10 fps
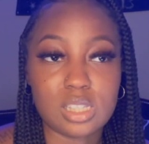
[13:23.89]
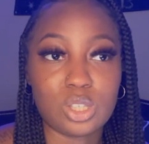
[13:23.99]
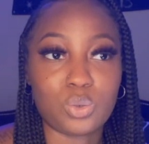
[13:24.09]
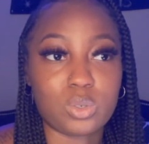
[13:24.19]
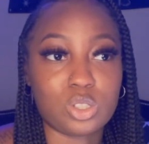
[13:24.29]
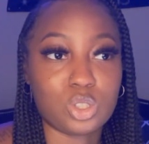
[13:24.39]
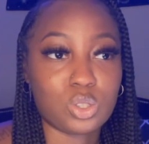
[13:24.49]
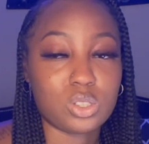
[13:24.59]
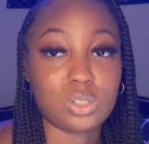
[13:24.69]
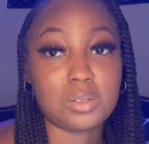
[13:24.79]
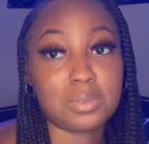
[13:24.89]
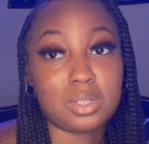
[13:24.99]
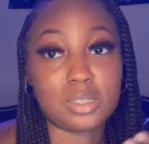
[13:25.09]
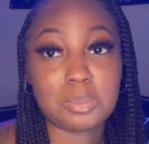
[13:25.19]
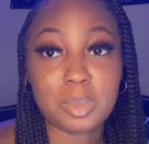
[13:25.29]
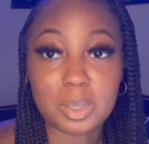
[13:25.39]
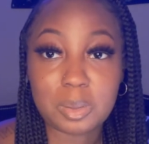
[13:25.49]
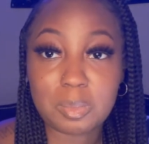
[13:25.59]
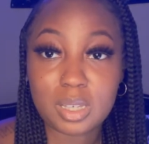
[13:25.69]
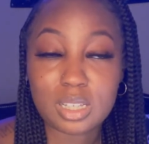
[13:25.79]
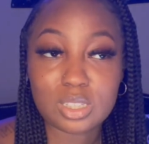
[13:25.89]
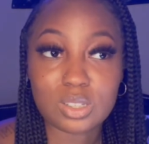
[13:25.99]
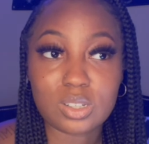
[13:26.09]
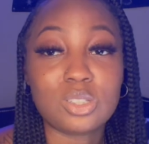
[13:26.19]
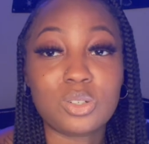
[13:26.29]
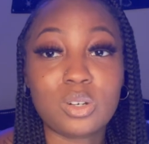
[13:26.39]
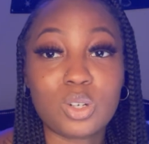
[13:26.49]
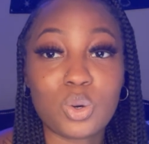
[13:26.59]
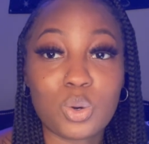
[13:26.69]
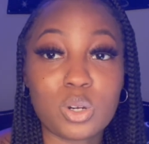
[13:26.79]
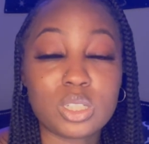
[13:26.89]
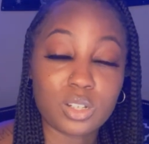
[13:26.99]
the result of an experiment on a horse,